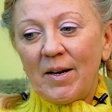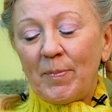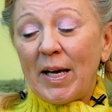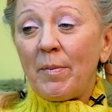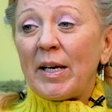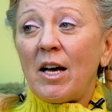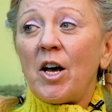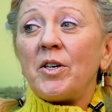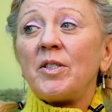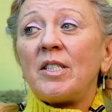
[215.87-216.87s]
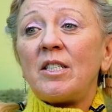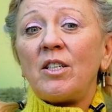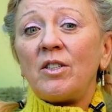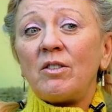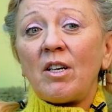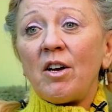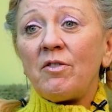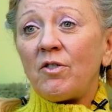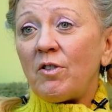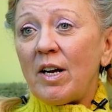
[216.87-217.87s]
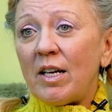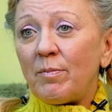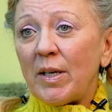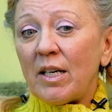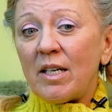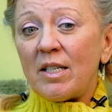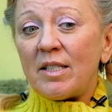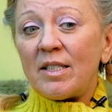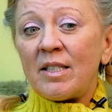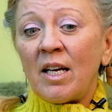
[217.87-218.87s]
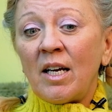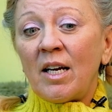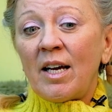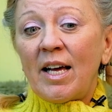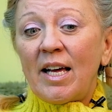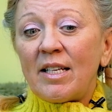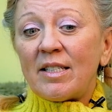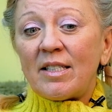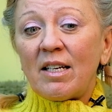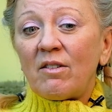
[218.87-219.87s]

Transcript: becoming a host to go for it, because it's